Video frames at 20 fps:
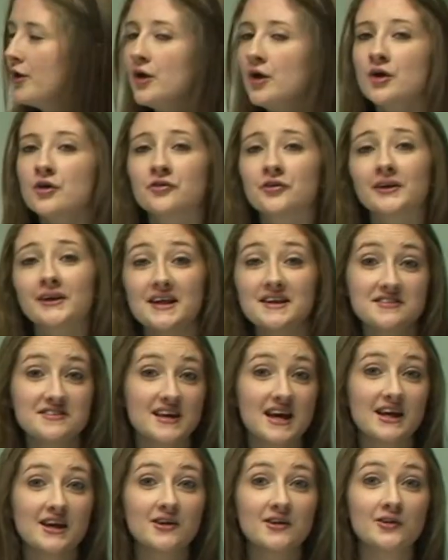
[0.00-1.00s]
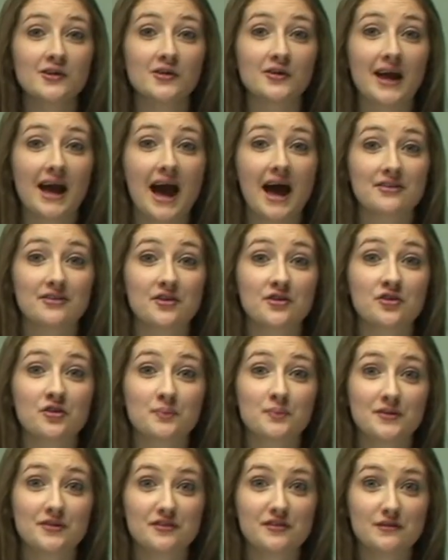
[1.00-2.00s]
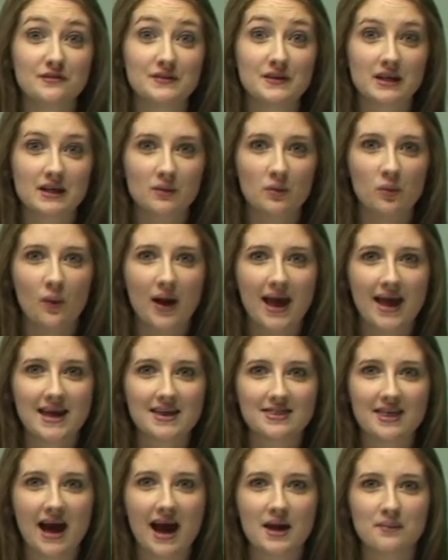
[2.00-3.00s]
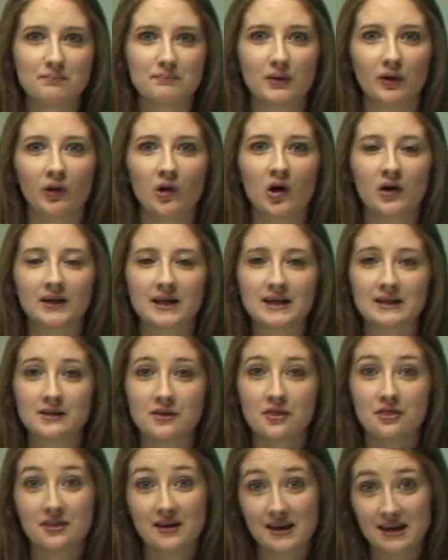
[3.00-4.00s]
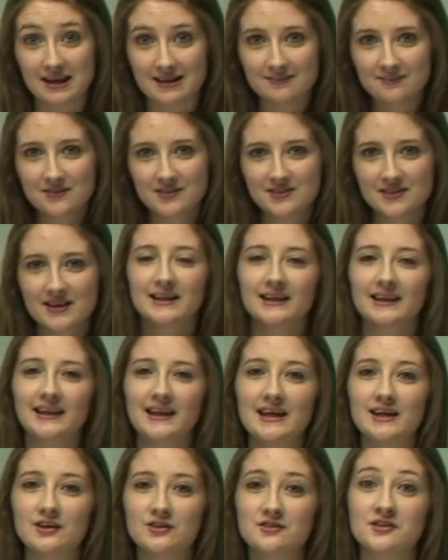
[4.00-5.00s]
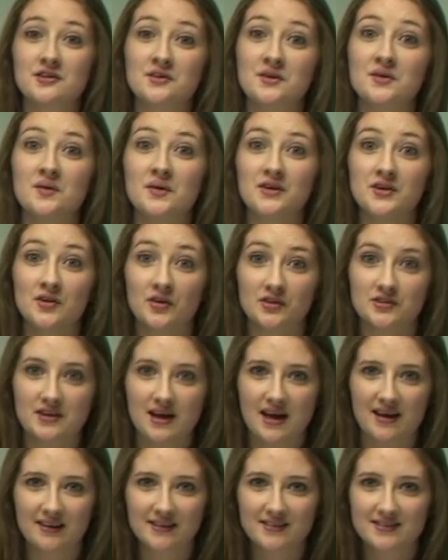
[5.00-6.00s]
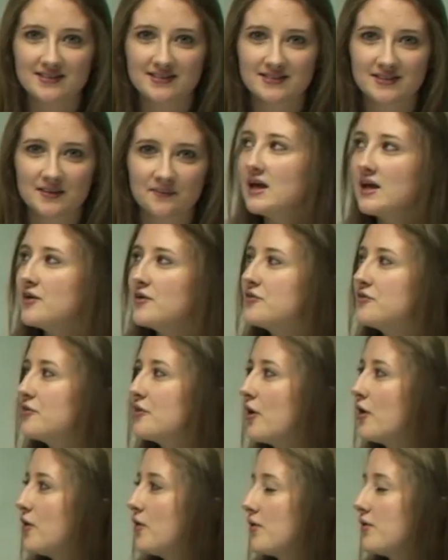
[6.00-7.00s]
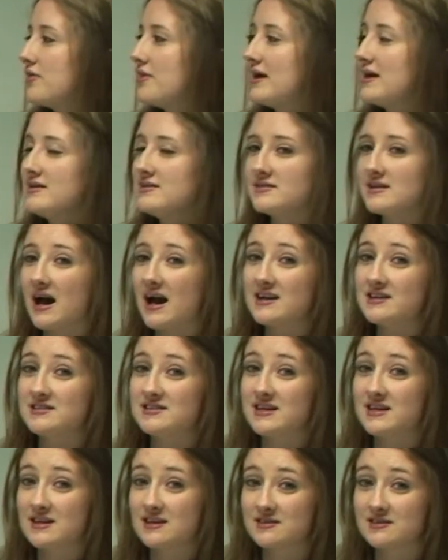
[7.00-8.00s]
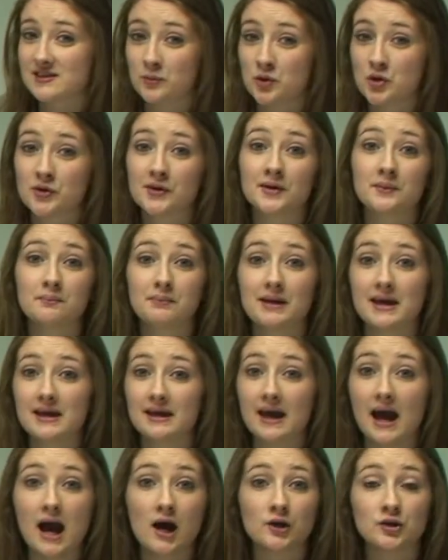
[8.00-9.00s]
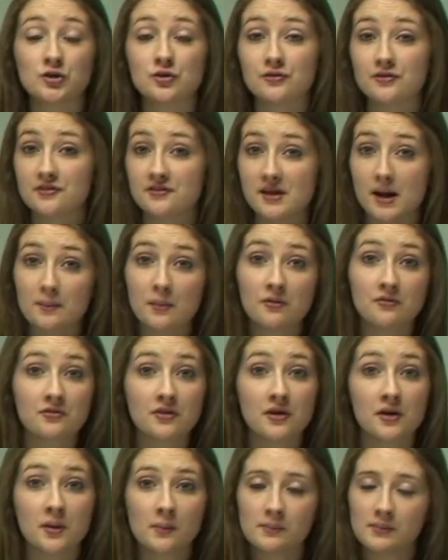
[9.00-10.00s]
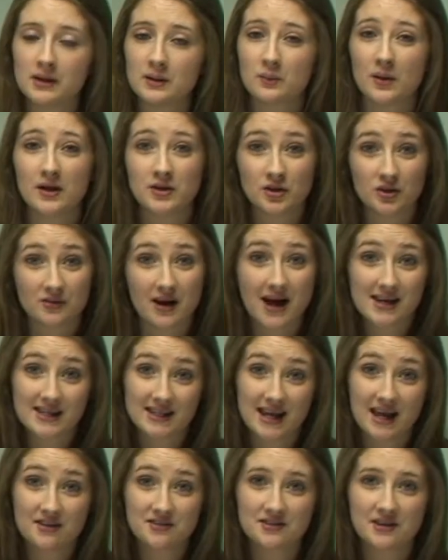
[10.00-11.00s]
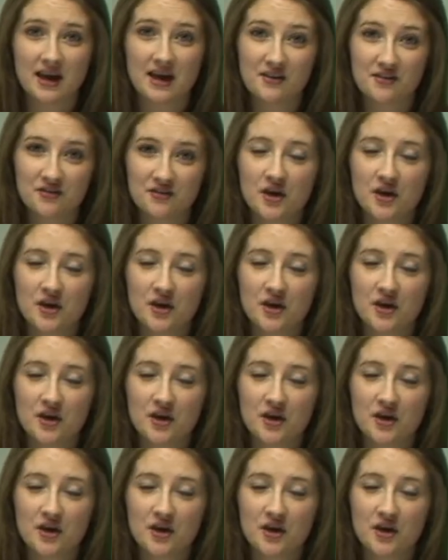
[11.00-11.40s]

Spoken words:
So let's take a look at the specific way that belonging themes link to your text. So these ideas, you can pick out, use some of them when you're writing essays,